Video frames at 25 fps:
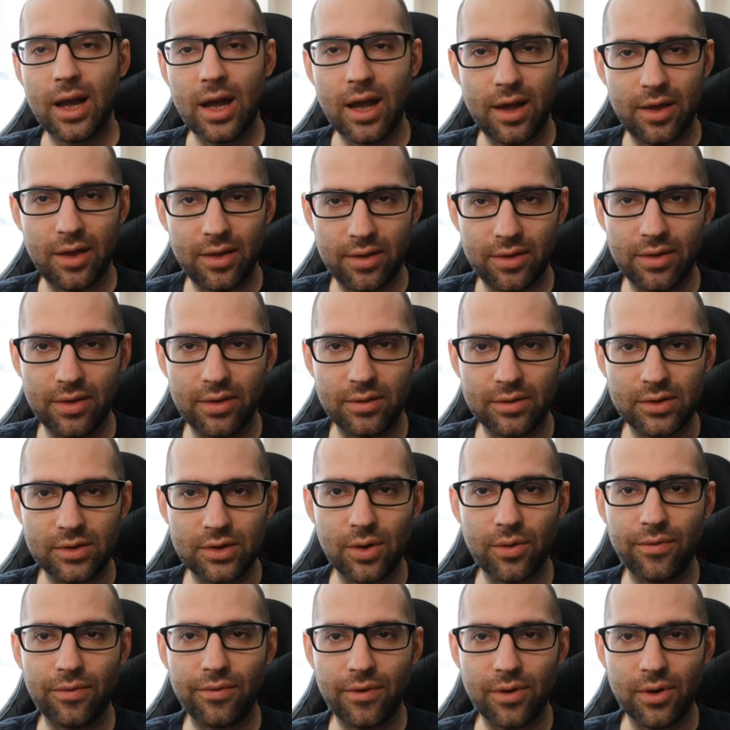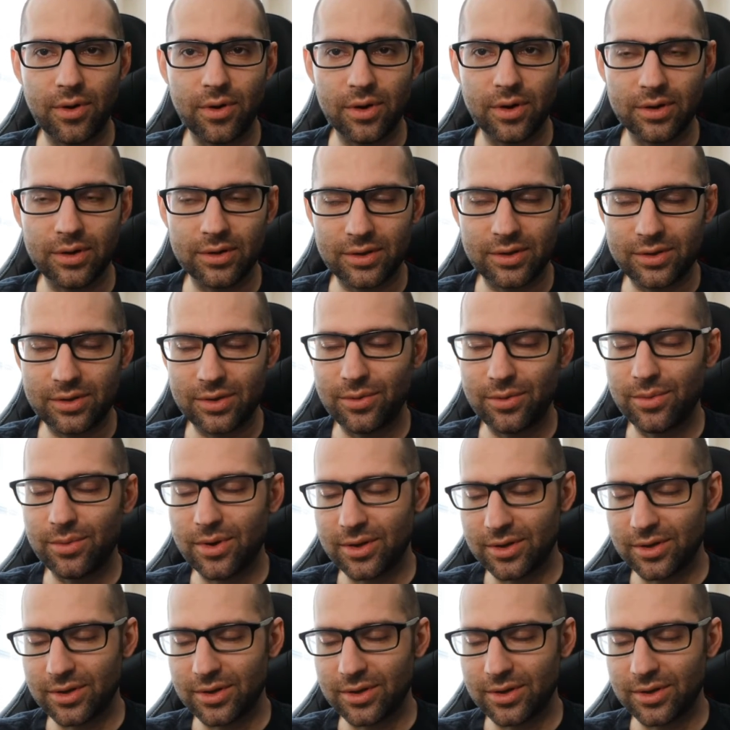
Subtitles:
and so on and